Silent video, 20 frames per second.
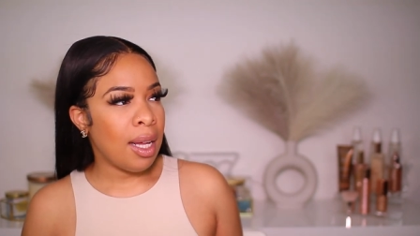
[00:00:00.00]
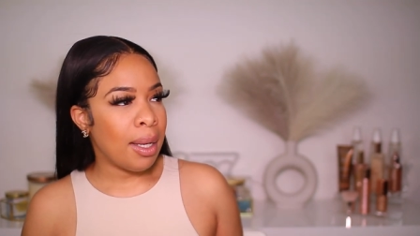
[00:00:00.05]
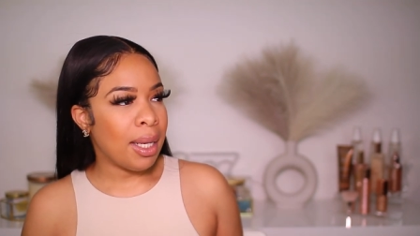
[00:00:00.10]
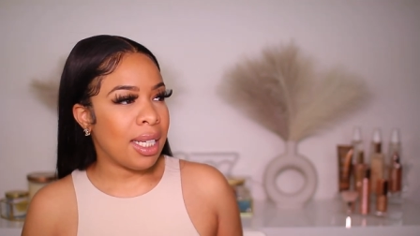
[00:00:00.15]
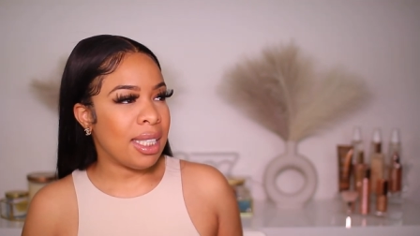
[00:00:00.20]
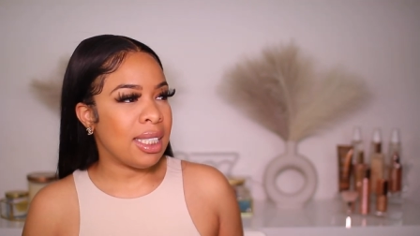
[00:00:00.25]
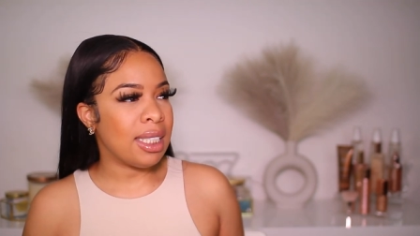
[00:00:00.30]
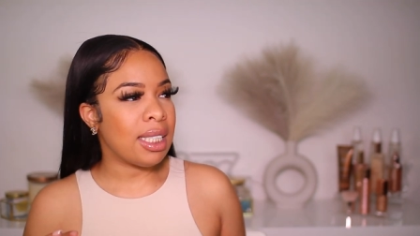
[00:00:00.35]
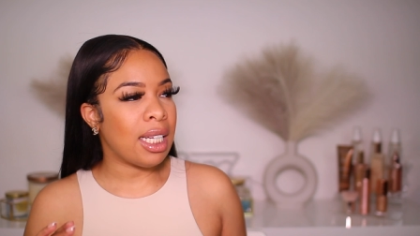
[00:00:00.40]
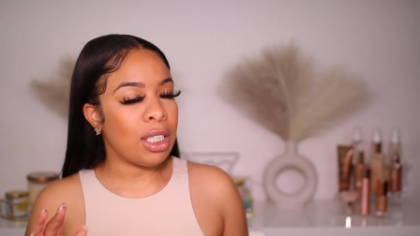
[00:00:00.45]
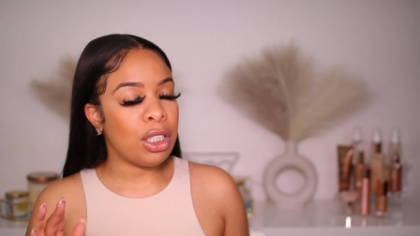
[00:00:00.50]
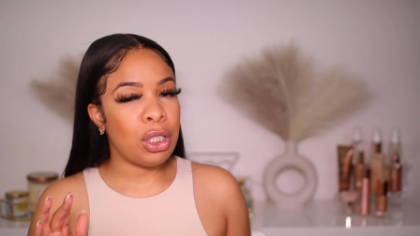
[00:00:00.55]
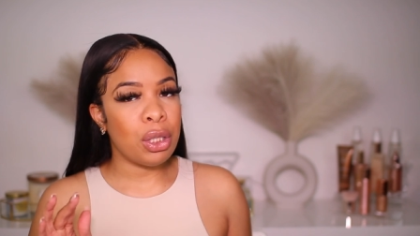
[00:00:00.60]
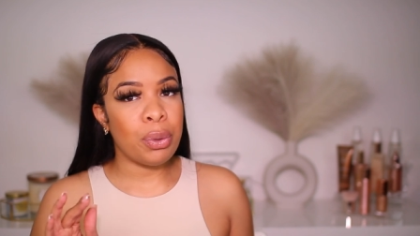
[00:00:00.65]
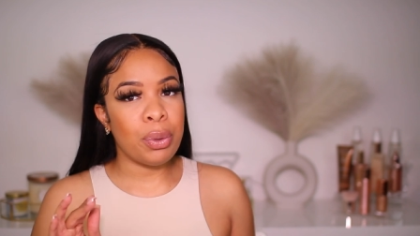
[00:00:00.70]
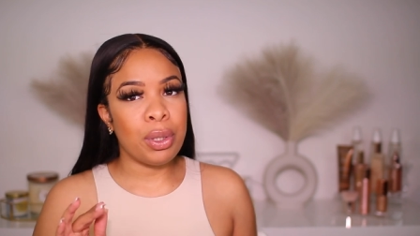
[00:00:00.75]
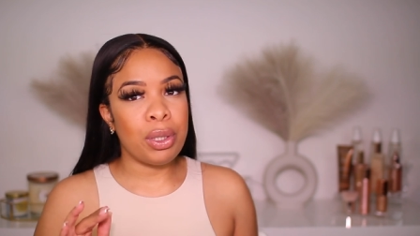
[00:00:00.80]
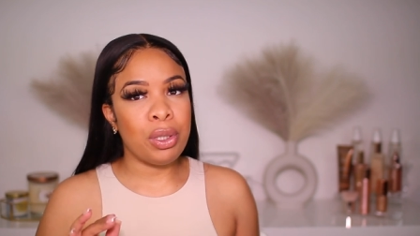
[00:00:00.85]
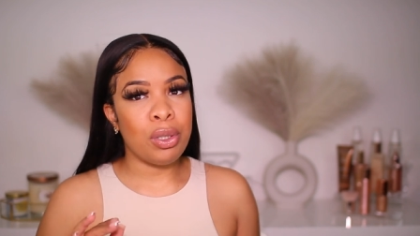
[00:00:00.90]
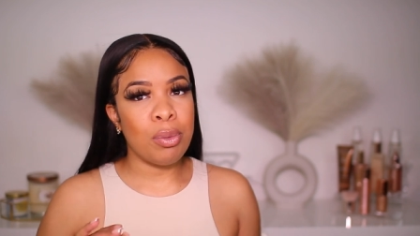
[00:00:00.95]
because it's not
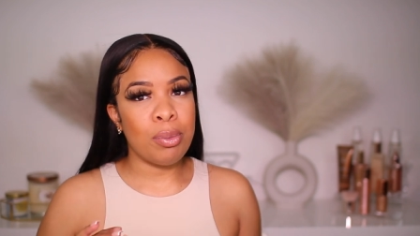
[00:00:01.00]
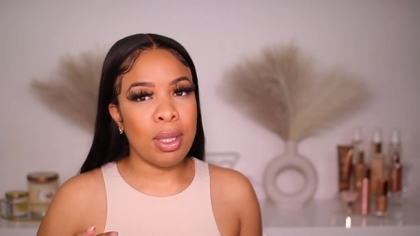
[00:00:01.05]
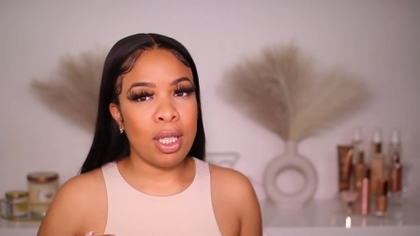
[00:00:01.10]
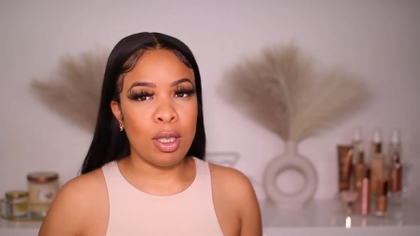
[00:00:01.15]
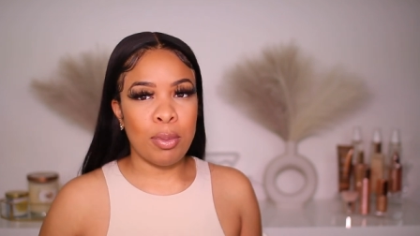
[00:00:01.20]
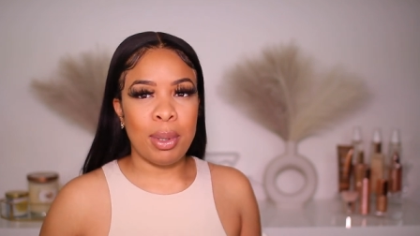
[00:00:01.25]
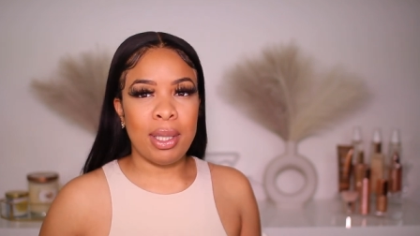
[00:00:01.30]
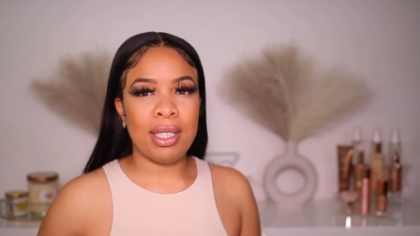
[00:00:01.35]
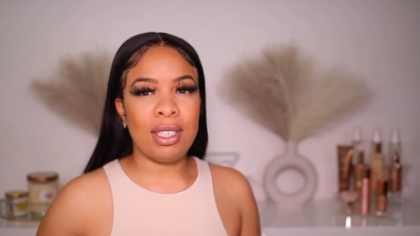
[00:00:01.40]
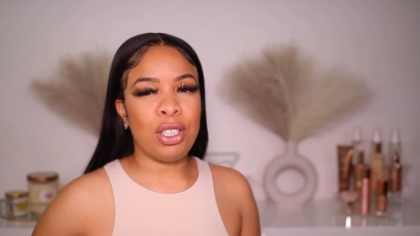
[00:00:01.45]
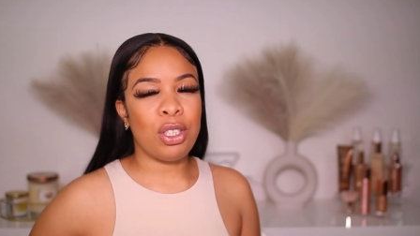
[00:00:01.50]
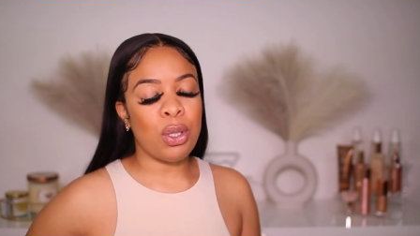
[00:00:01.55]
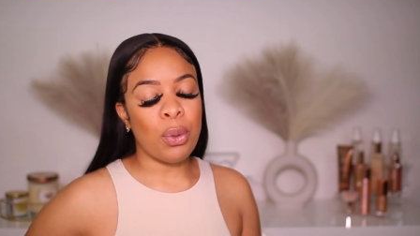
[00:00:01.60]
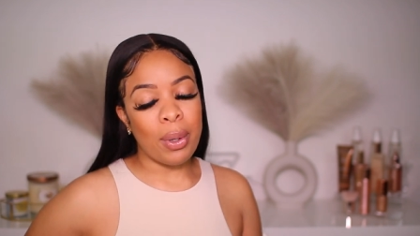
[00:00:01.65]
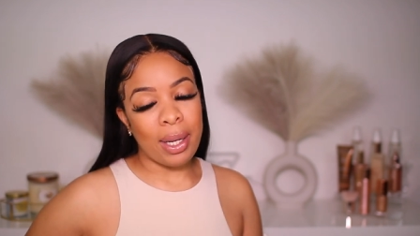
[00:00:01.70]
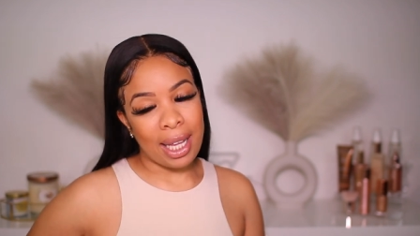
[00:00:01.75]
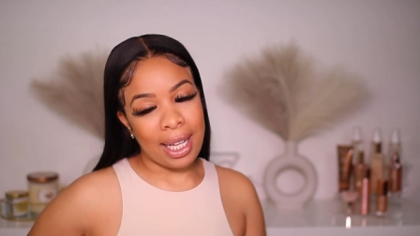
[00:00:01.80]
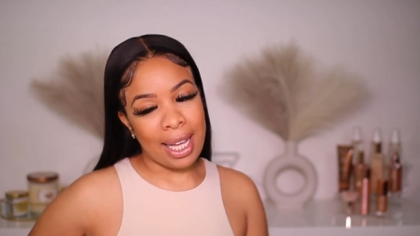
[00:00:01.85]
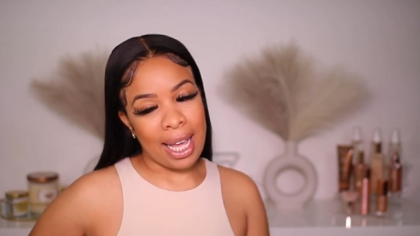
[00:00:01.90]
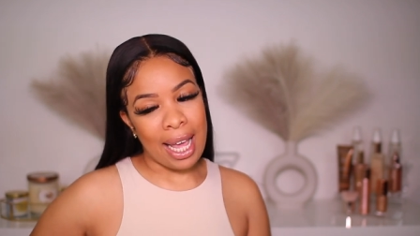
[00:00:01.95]
showing too much but it's
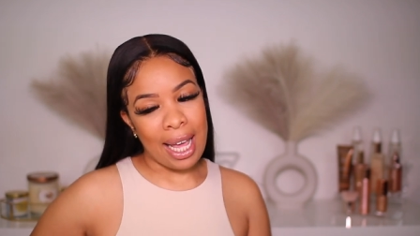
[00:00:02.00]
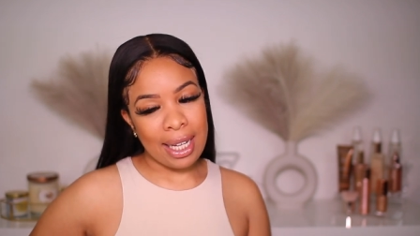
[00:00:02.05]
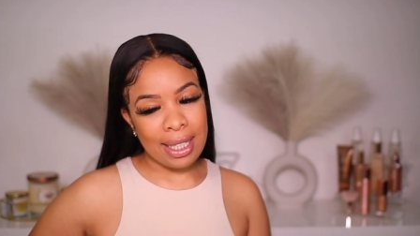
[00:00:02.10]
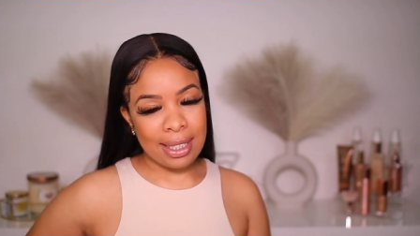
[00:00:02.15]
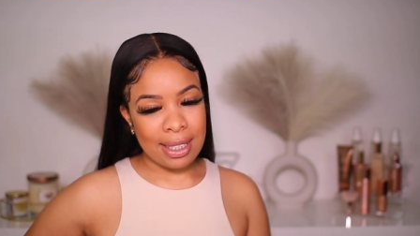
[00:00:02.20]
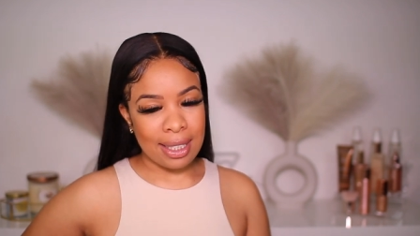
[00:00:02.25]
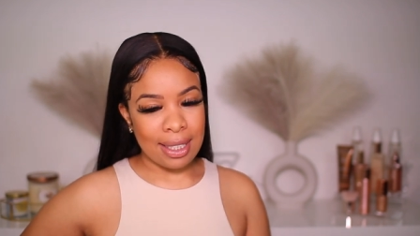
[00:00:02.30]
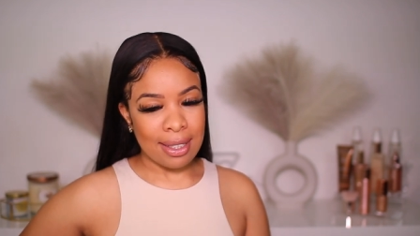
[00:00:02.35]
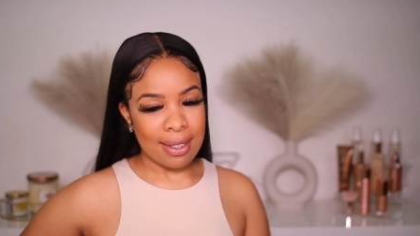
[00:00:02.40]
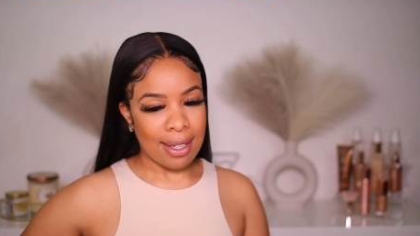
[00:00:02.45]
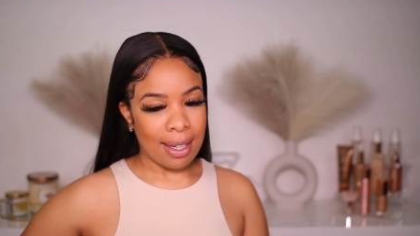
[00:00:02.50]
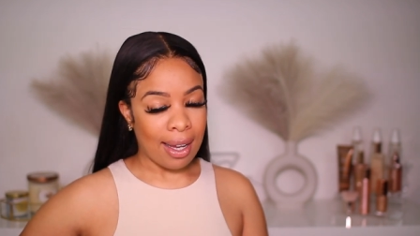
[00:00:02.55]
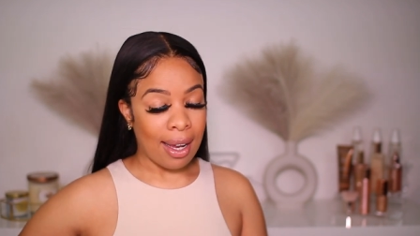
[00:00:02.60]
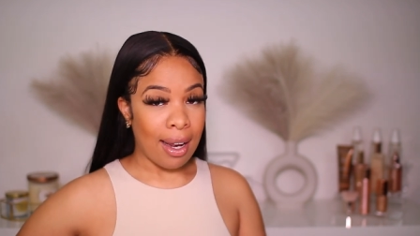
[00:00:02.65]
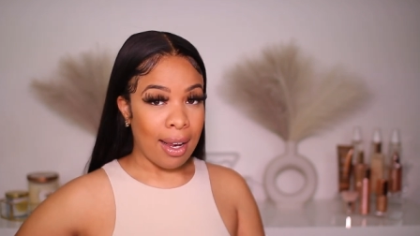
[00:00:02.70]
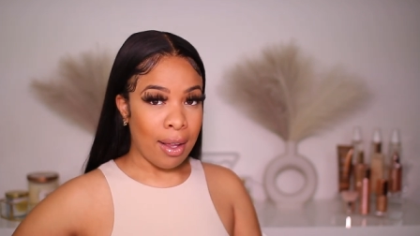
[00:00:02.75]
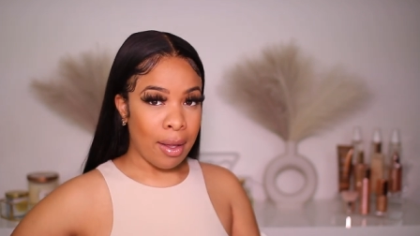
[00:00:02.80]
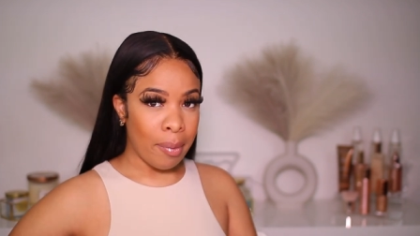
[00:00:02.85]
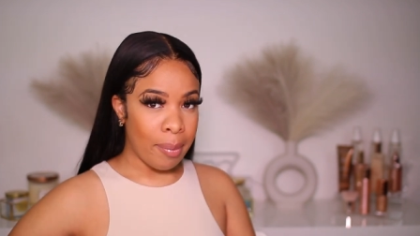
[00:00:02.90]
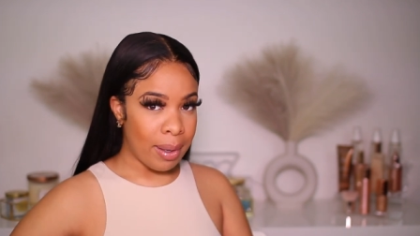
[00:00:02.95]
showing like accents like a
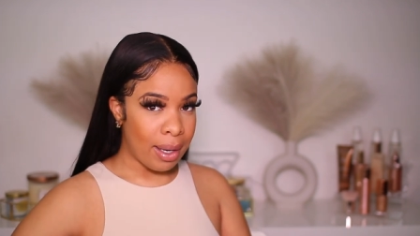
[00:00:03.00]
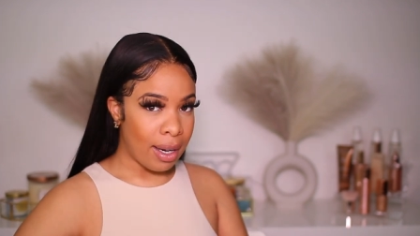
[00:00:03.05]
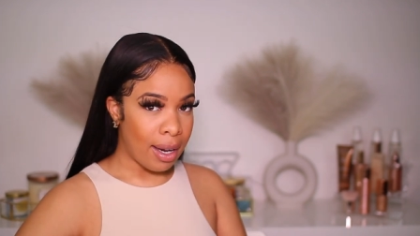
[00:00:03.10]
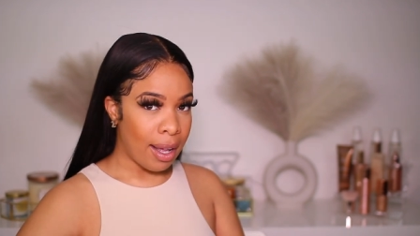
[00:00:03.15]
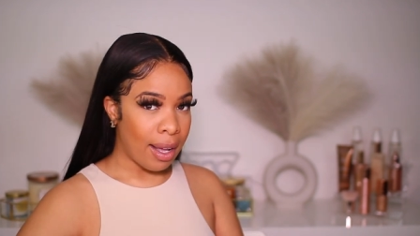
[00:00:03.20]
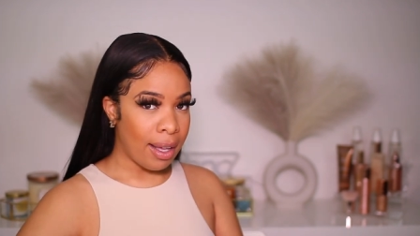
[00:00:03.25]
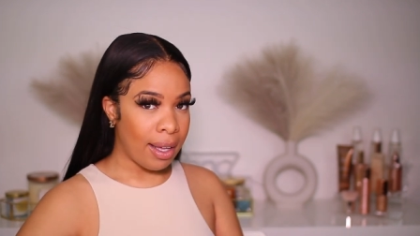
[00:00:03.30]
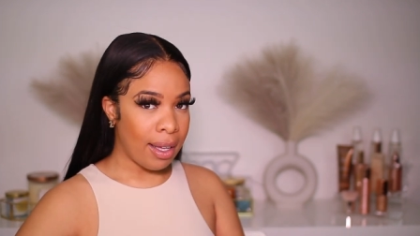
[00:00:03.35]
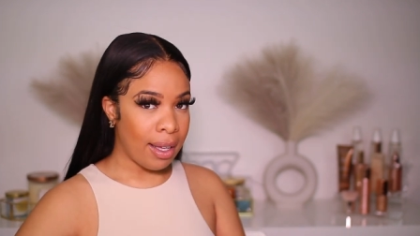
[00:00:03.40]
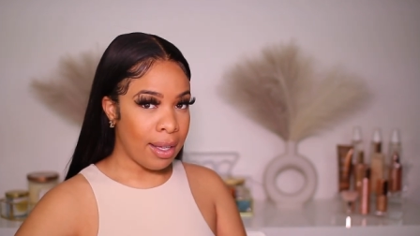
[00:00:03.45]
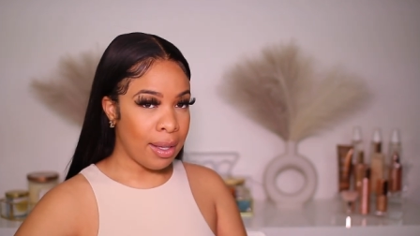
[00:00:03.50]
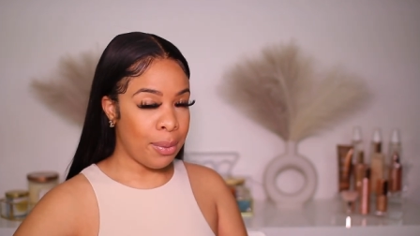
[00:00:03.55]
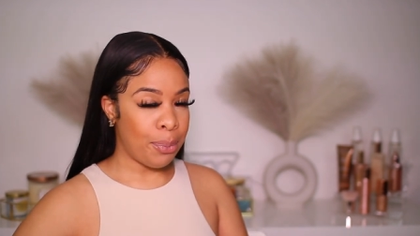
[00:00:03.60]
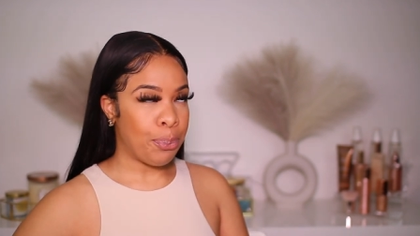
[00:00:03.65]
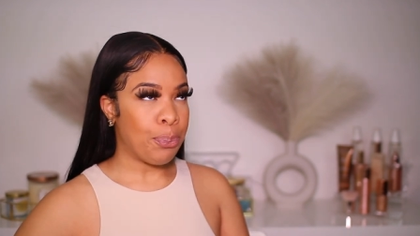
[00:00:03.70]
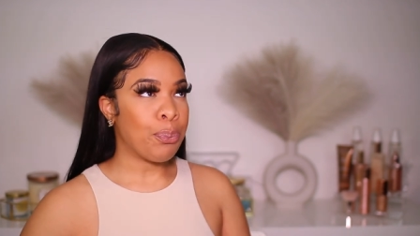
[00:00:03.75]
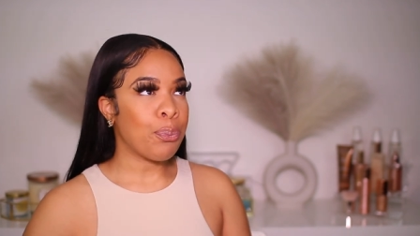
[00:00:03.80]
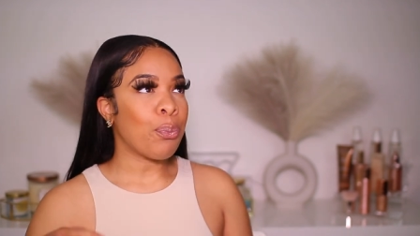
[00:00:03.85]
little bit of that hip